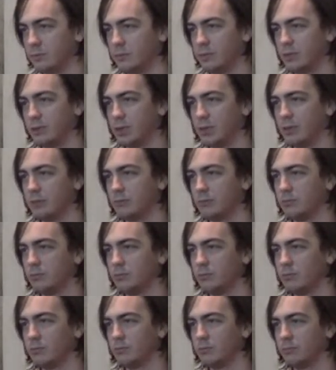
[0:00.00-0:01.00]
Is that
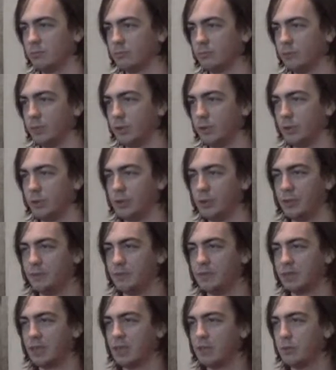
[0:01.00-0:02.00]
all you had
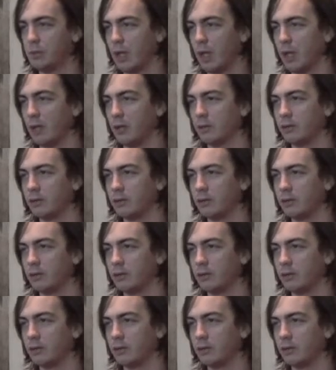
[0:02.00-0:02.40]
to say? Okay.